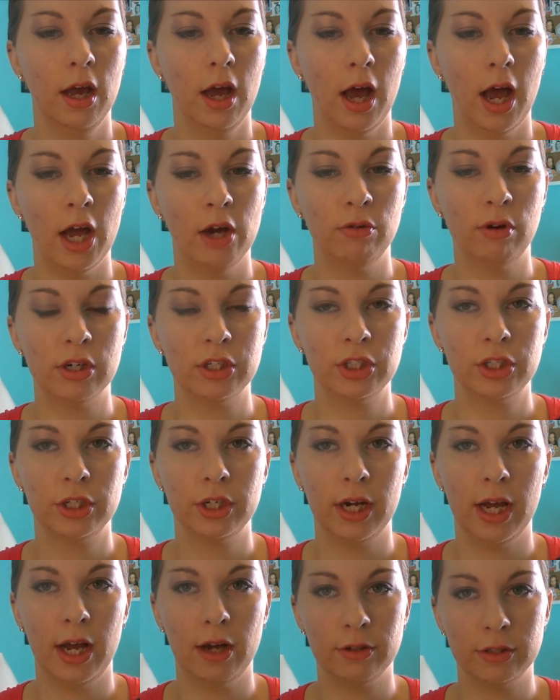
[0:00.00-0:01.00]
I watched
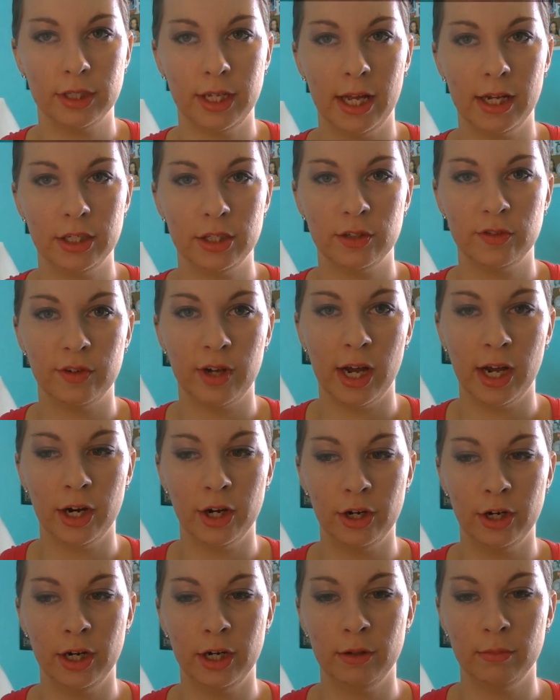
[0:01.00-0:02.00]
her house catch
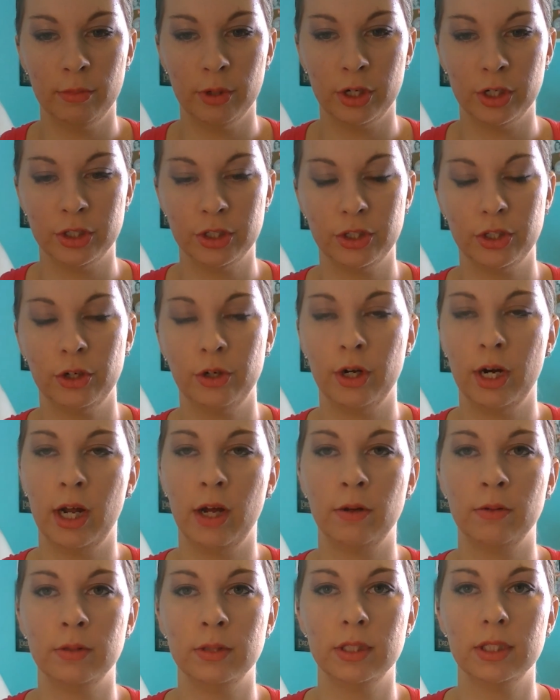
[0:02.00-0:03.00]
fire and burn to the
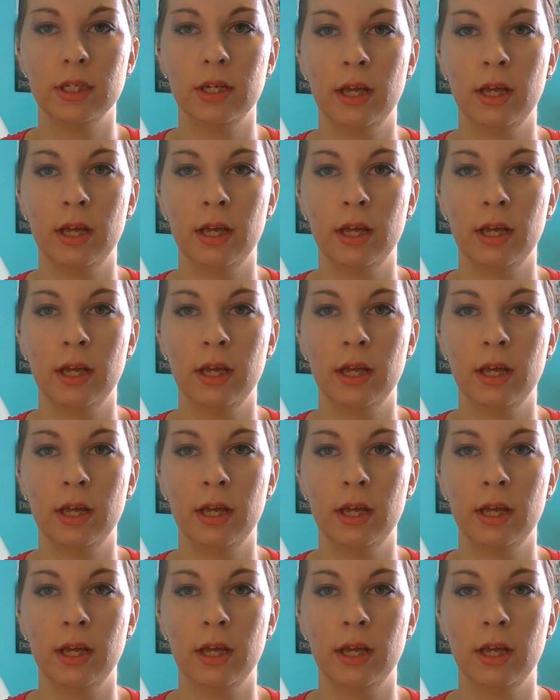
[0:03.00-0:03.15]
ground.